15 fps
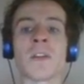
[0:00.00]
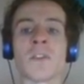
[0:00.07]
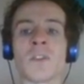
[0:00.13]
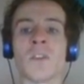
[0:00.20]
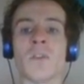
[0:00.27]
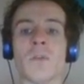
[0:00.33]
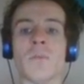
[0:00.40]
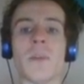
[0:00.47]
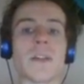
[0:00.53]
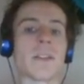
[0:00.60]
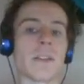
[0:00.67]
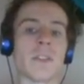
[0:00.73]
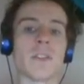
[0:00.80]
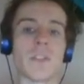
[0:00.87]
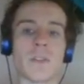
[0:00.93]
So
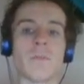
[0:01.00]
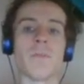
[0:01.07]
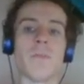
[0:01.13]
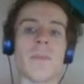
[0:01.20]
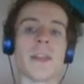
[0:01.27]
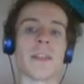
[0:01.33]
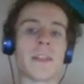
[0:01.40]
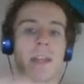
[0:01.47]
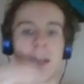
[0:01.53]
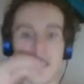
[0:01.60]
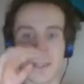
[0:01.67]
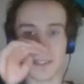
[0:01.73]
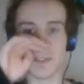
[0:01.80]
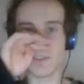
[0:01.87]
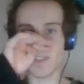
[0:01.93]
basically, just making that
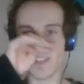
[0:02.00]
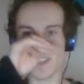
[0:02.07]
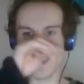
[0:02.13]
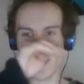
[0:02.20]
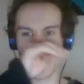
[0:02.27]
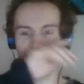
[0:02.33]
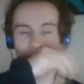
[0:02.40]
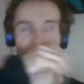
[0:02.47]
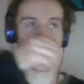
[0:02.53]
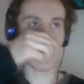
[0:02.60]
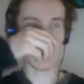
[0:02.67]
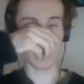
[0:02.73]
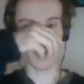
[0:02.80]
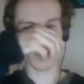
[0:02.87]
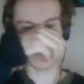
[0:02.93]
clear that that is how
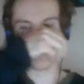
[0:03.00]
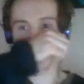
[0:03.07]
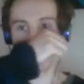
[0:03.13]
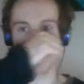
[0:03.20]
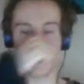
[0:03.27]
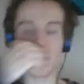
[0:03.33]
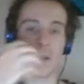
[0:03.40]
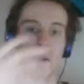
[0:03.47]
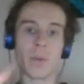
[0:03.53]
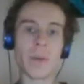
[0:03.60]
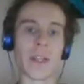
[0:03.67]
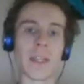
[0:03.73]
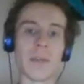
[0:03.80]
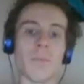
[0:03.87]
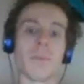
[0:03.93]
it works, which was
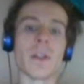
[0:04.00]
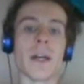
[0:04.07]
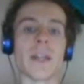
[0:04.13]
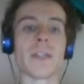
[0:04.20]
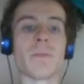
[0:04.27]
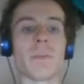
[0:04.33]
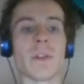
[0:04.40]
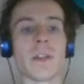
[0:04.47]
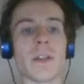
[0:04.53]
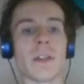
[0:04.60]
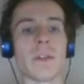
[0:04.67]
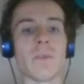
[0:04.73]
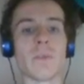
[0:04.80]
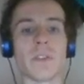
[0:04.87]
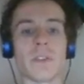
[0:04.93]
already implied,
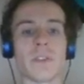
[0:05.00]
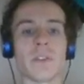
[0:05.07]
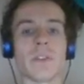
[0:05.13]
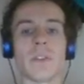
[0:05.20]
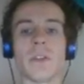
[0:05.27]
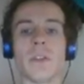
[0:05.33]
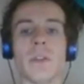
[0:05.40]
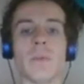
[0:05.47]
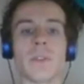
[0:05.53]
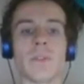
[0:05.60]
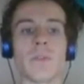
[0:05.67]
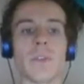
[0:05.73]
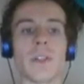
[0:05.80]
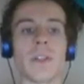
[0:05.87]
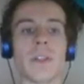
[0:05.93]
but it
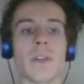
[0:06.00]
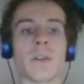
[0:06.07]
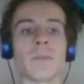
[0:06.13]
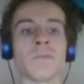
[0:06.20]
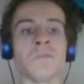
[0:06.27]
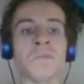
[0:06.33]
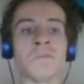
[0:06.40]
wasn't very clear.